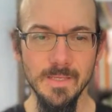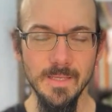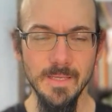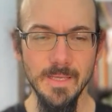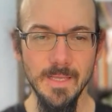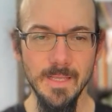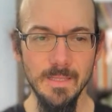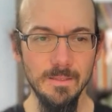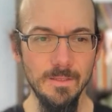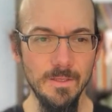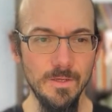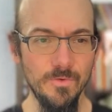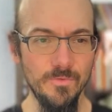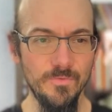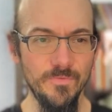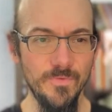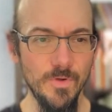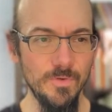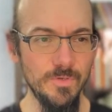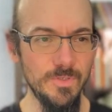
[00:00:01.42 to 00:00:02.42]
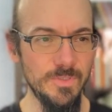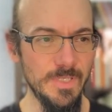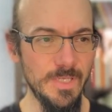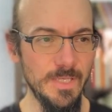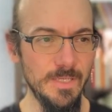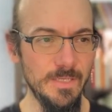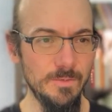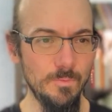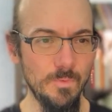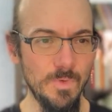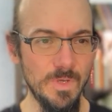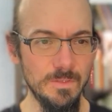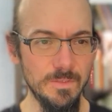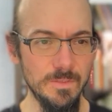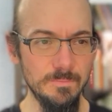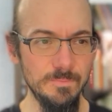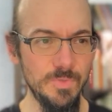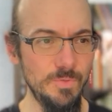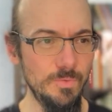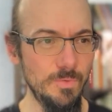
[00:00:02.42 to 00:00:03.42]
Hello, folks, and
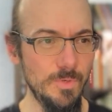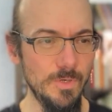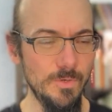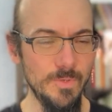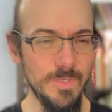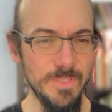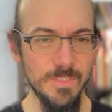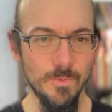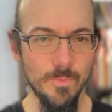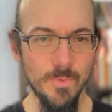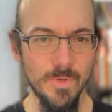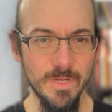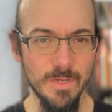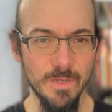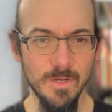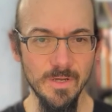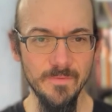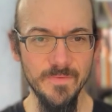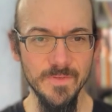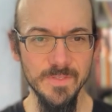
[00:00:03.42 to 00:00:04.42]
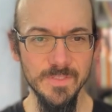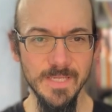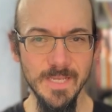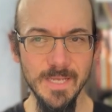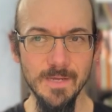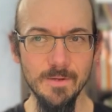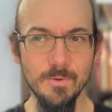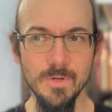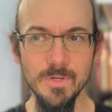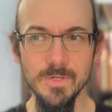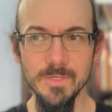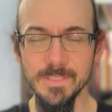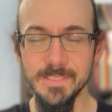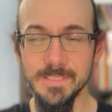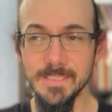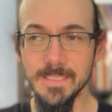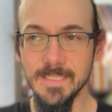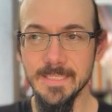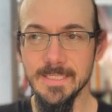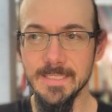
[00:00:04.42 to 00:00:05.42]
welcome to Osquery Office
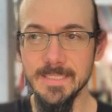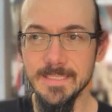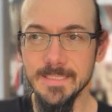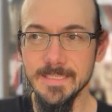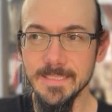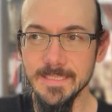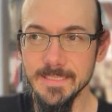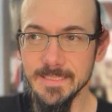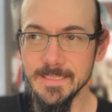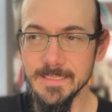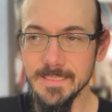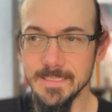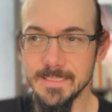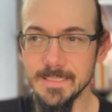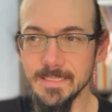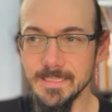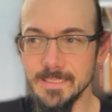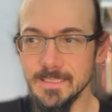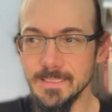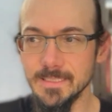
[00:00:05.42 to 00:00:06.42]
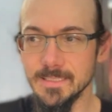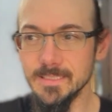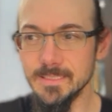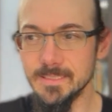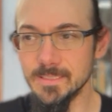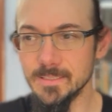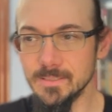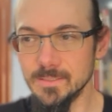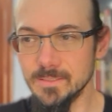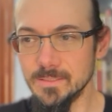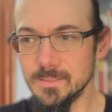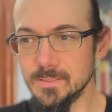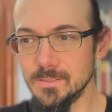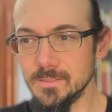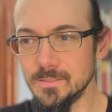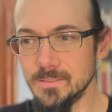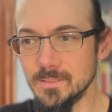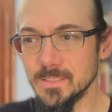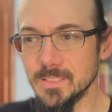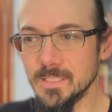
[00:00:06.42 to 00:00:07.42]
Hours. It is
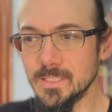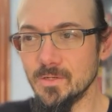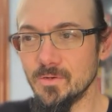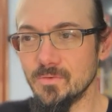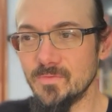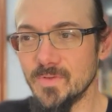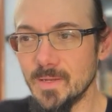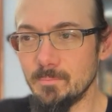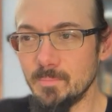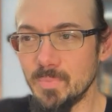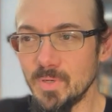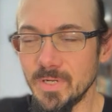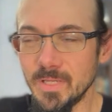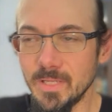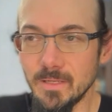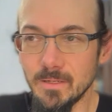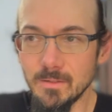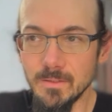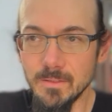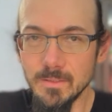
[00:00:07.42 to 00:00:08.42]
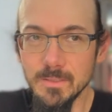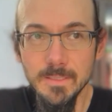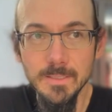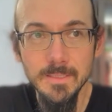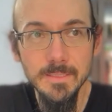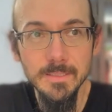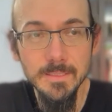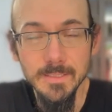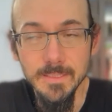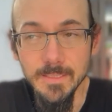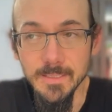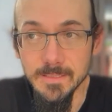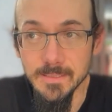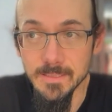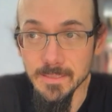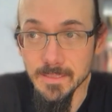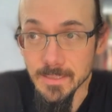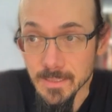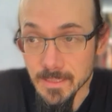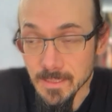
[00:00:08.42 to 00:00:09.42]
early November here. It's
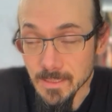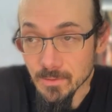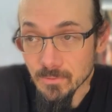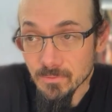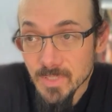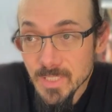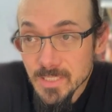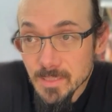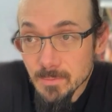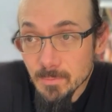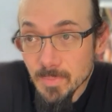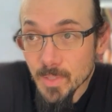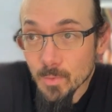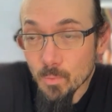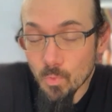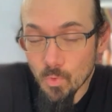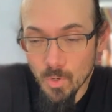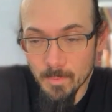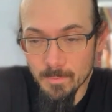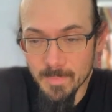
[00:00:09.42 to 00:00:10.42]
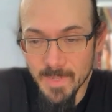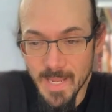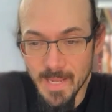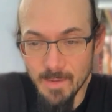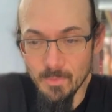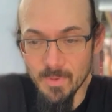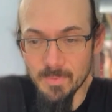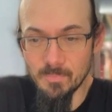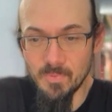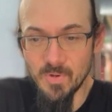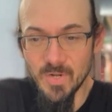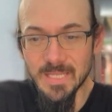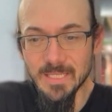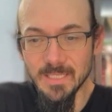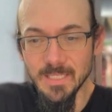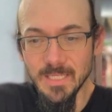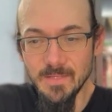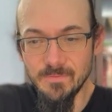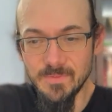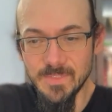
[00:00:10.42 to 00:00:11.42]
a reasonably warm day with pretty
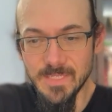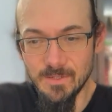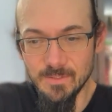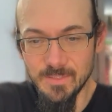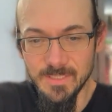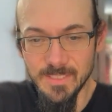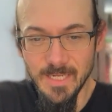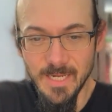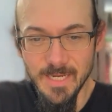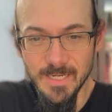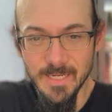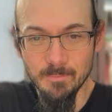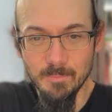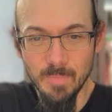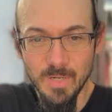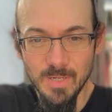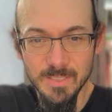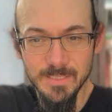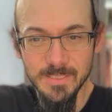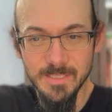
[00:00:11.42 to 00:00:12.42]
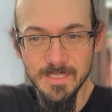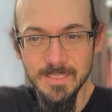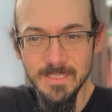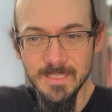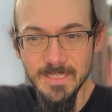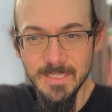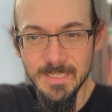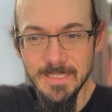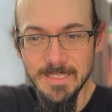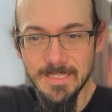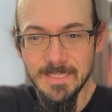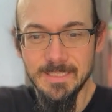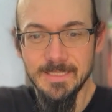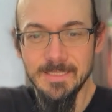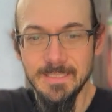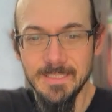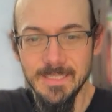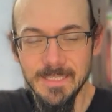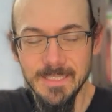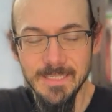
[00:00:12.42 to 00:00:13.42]
leaves outside in Boston,
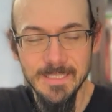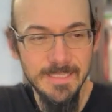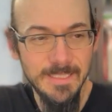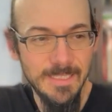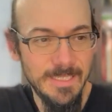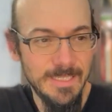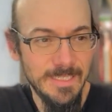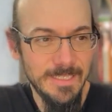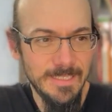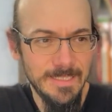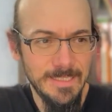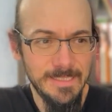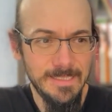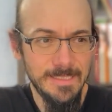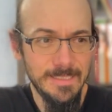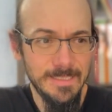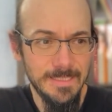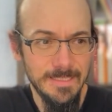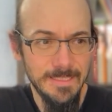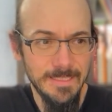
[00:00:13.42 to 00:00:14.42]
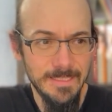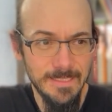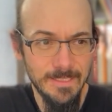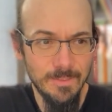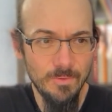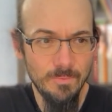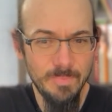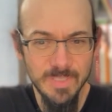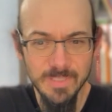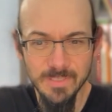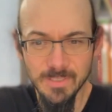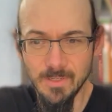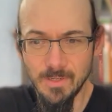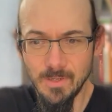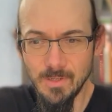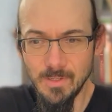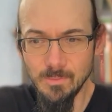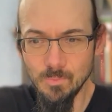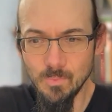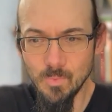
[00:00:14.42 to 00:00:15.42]
and I hope it's
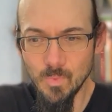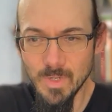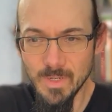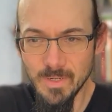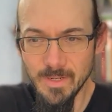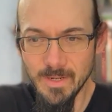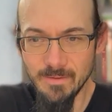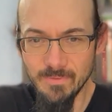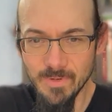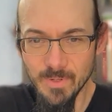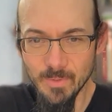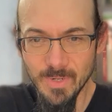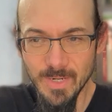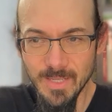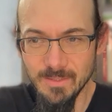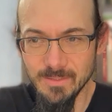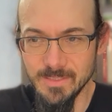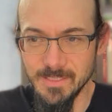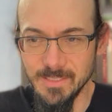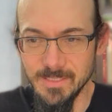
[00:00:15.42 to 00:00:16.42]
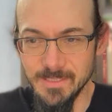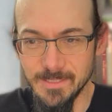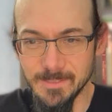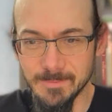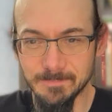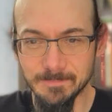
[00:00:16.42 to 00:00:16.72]
calm where everyone else is.